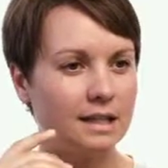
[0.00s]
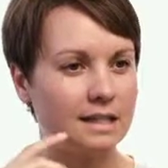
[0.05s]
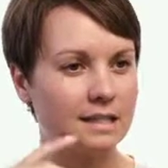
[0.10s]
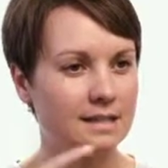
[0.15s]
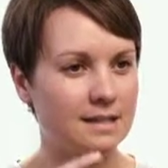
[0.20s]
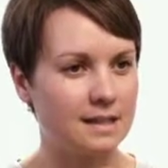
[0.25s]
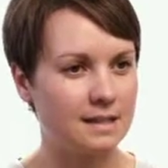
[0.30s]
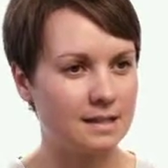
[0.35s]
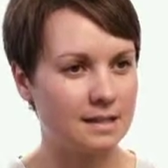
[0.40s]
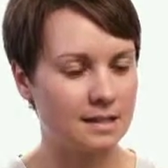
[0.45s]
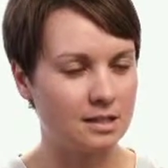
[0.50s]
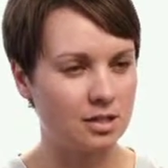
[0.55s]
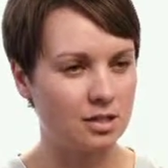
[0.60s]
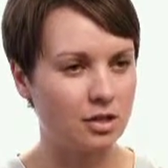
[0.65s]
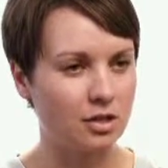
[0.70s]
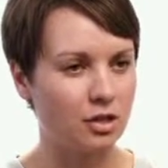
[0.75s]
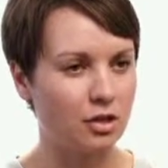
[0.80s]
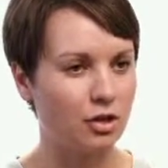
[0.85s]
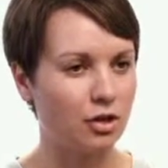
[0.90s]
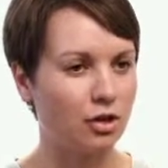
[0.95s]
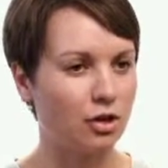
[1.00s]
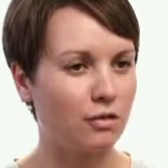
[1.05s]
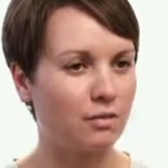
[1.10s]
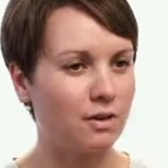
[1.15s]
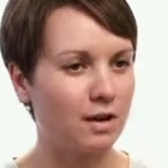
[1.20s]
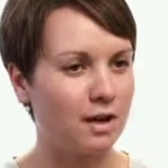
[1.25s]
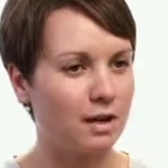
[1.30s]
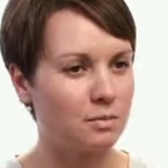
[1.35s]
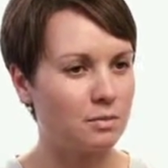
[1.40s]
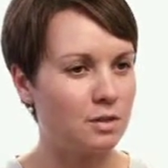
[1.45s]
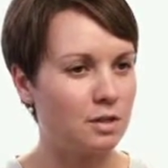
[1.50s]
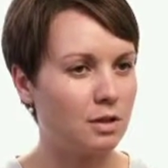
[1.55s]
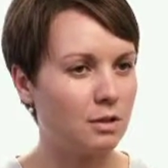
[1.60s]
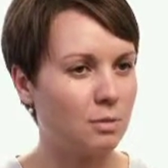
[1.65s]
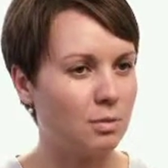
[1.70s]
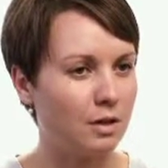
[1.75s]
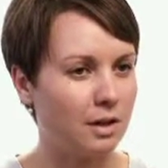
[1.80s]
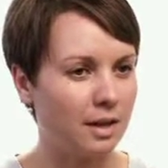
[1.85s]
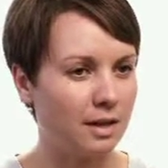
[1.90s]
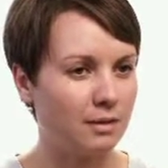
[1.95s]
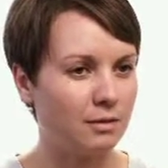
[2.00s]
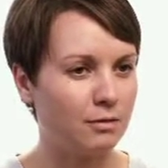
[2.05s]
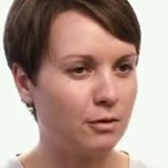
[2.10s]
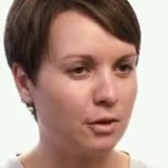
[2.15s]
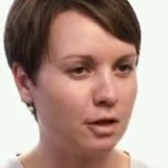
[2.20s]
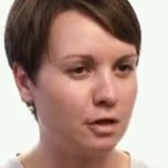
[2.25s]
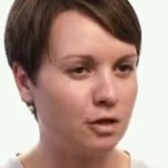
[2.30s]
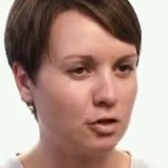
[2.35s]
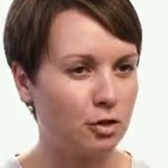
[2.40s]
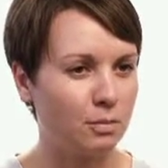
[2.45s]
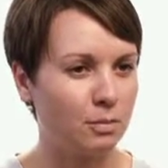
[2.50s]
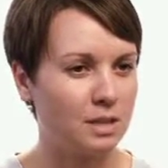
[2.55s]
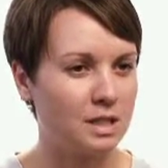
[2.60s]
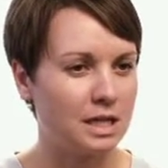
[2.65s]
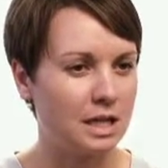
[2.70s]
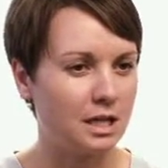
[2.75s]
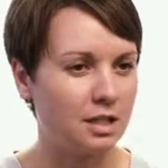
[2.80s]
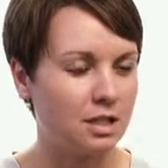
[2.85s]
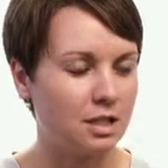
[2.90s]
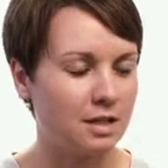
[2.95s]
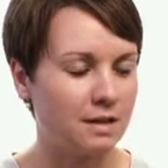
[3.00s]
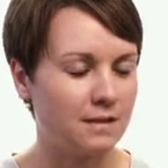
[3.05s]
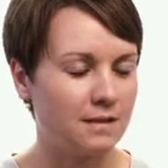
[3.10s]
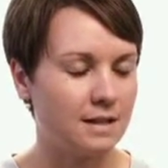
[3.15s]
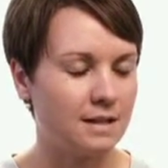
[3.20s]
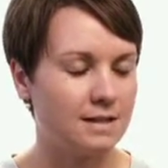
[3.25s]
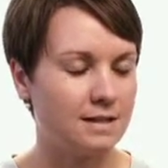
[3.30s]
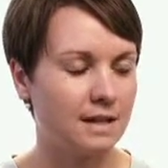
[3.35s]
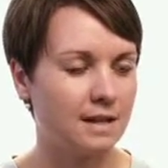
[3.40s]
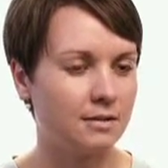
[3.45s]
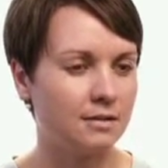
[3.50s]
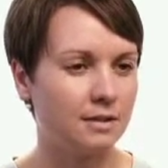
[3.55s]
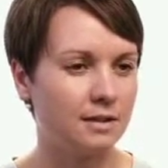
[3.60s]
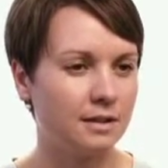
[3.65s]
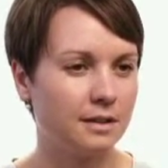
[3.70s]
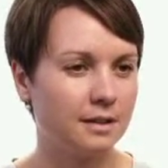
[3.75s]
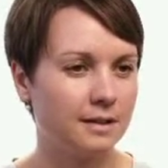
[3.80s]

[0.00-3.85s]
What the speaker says: sends it to the nerve and up to the brain for interpretation of the sound.